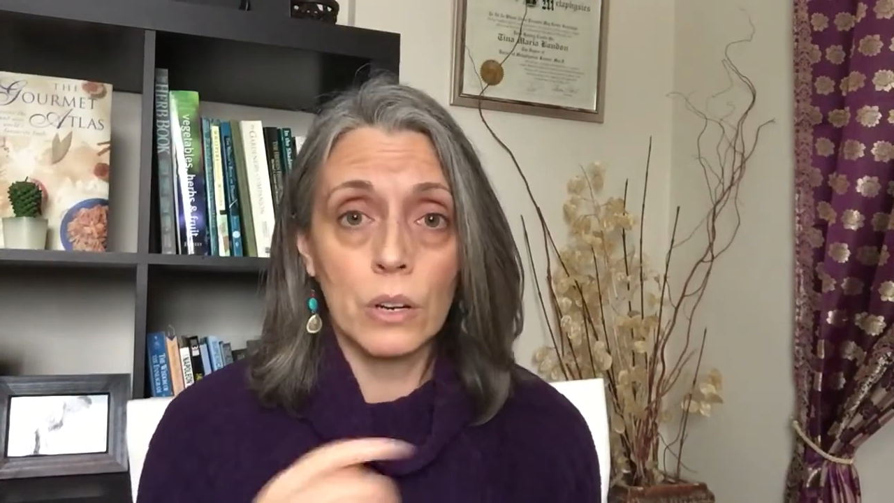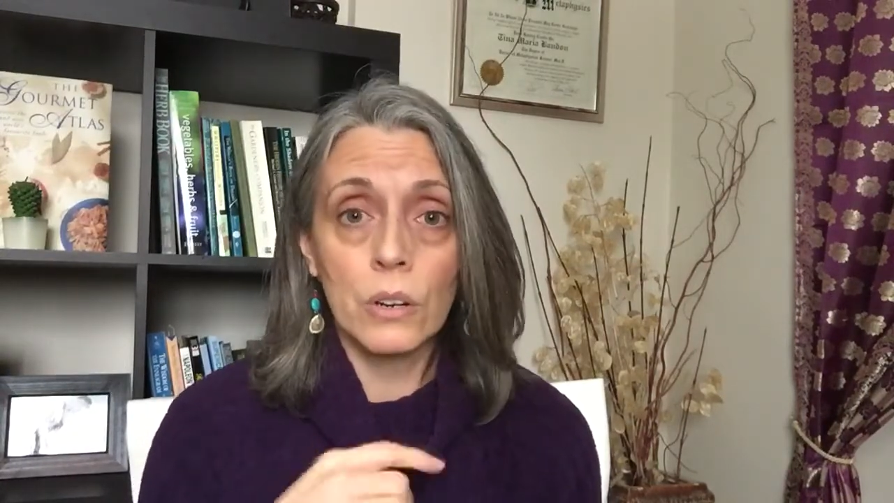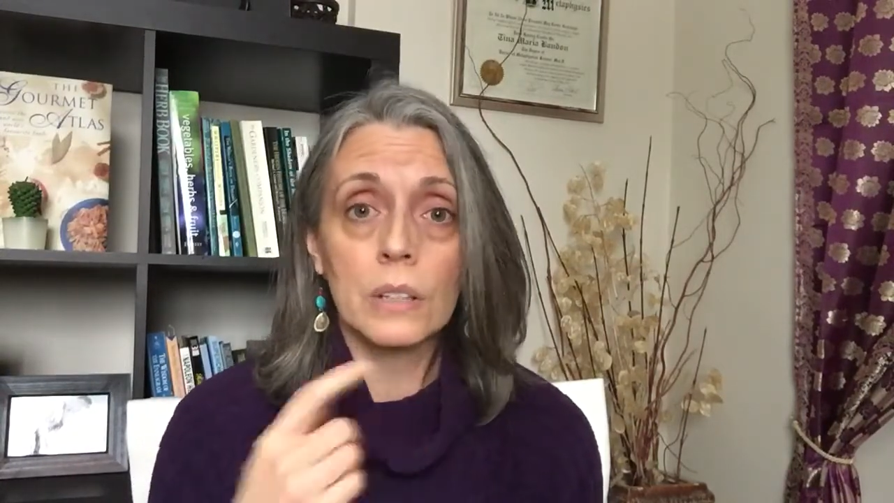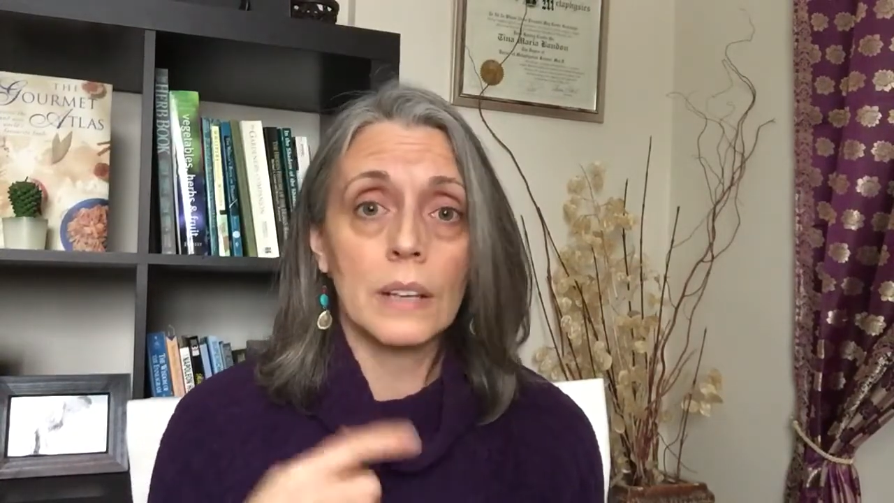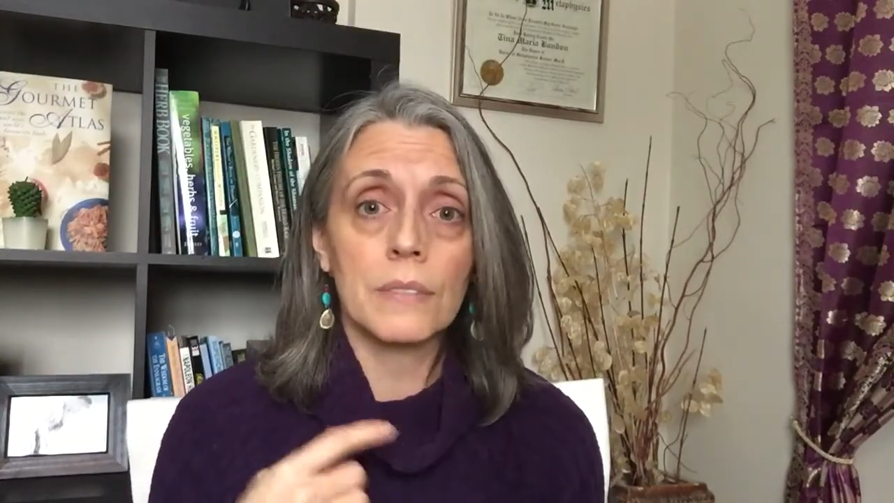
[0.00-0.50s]

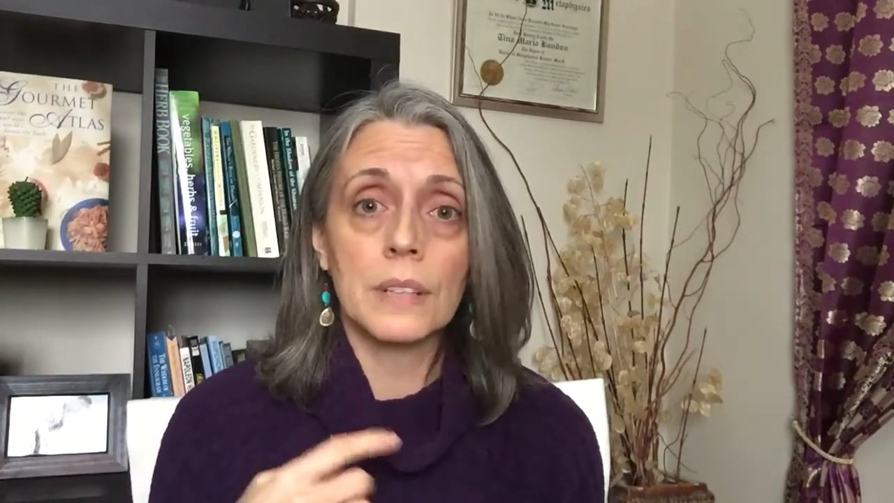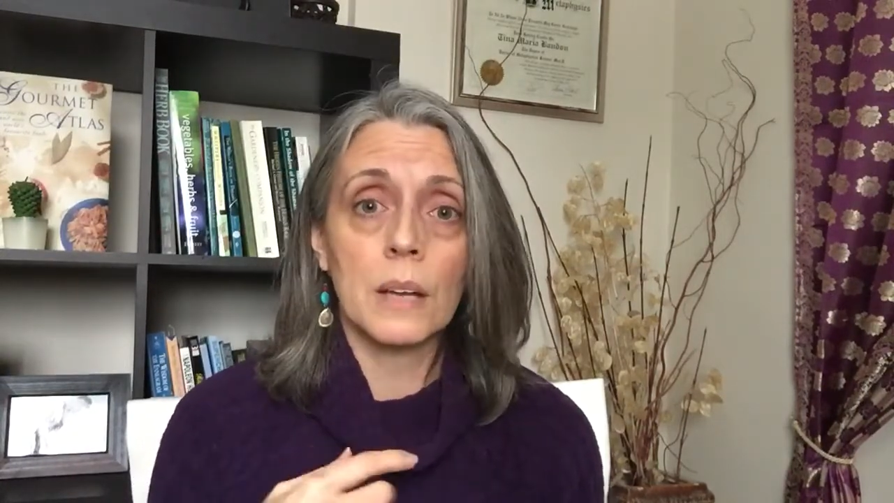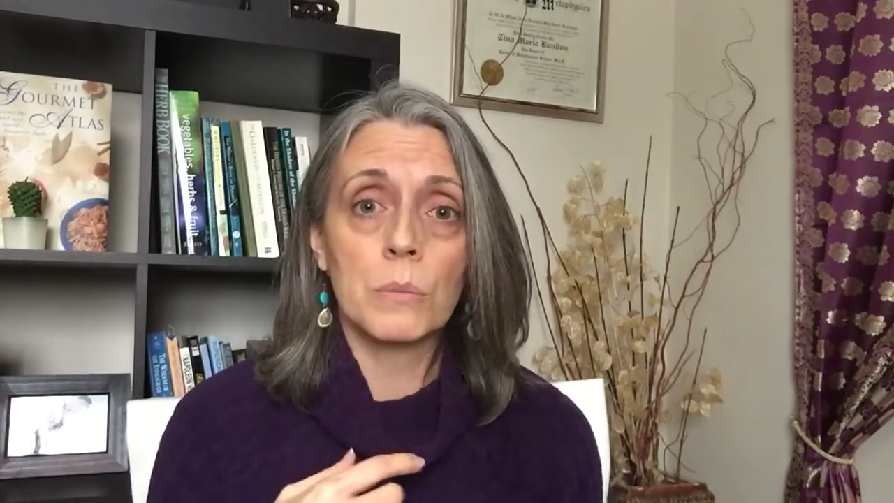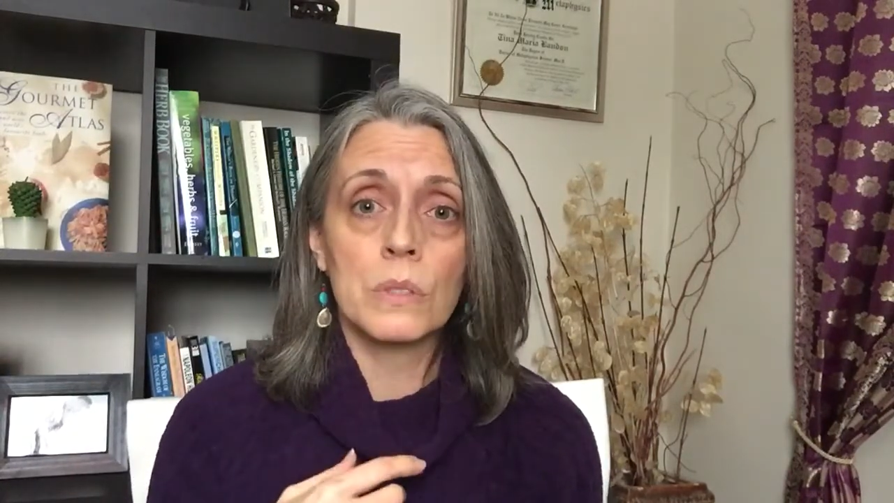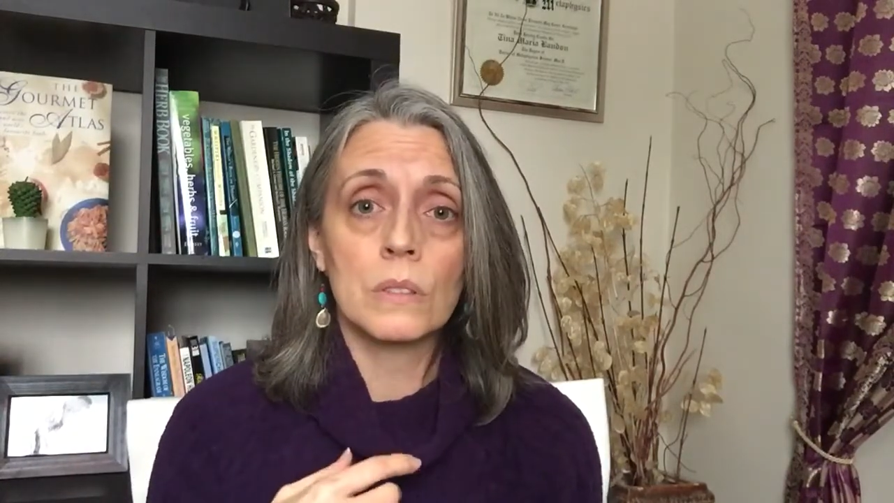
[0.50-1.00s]
current
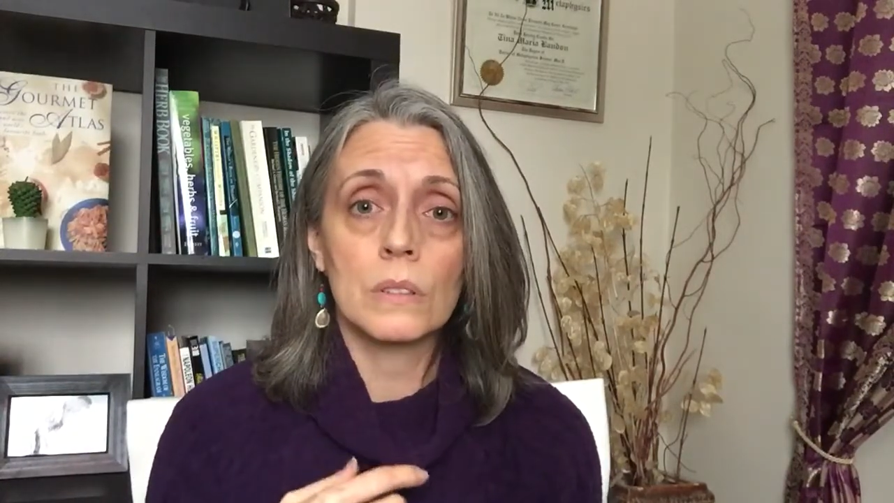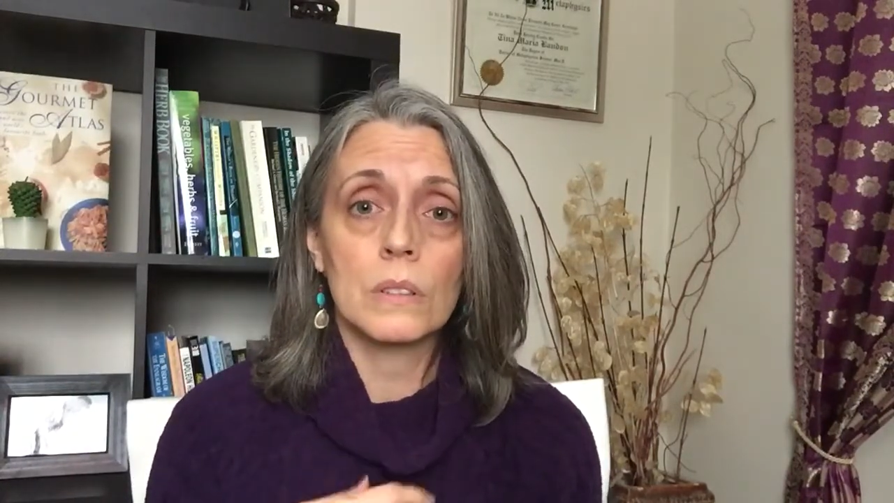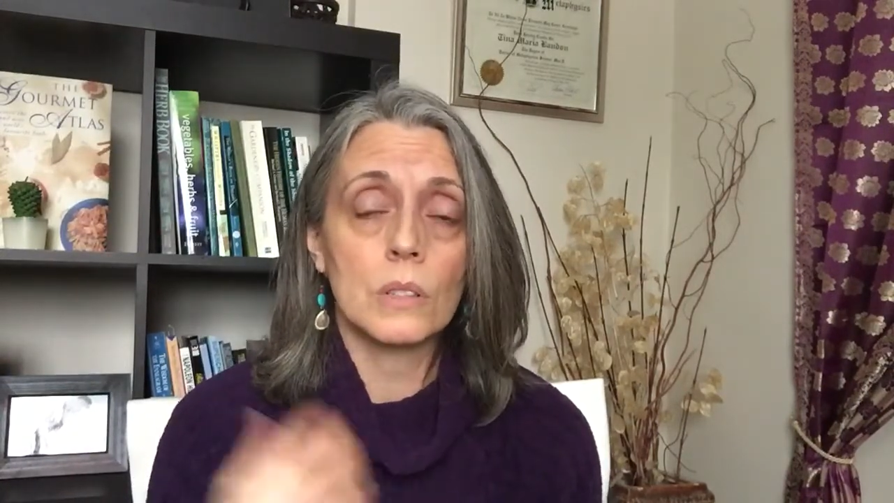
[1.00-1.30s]
lifetimes.